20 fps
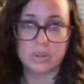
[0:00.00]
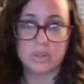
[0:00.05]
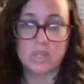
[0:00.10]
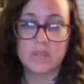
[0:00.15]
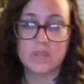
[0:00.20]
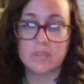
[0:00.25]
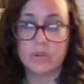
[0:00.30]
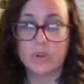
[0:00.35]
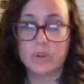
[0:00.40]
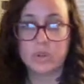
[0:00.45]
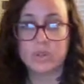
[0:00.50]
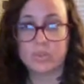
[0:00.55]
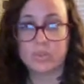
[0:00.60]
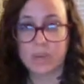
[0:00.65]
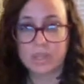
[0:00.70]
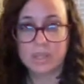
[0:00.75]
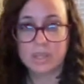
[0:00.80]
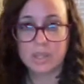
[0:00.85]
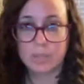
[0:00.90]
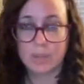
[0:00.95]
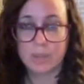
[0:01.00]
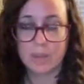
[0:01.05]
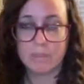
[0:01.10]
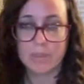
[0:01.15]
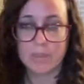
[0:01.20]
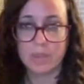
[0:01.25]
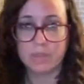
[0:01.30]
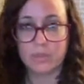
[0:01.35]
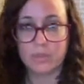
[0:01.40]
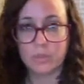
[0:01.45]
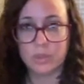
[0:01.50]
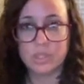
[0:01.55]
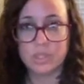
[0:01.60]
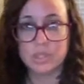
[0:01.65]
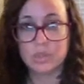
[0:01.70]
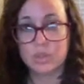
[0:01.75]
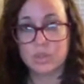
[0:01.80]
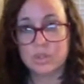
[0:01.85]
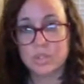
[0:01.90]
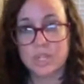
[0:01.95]
if you go directly to PubMed through a
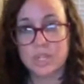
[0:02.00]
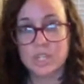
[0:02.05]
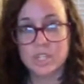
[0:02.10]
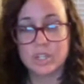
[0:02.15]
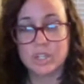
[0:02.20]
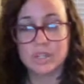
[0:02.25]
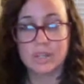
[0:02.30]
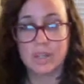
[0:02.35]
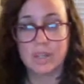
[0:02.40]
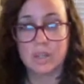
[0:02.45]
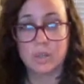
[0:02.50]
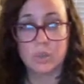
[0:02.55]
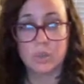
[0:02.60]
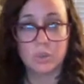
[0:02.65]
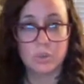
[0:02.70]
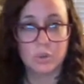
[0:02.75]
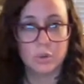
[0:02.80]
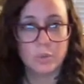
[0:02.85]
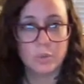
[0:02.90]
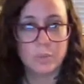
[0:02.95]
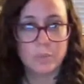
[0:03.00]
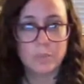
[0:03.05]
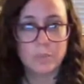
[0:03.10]
search engine like Google.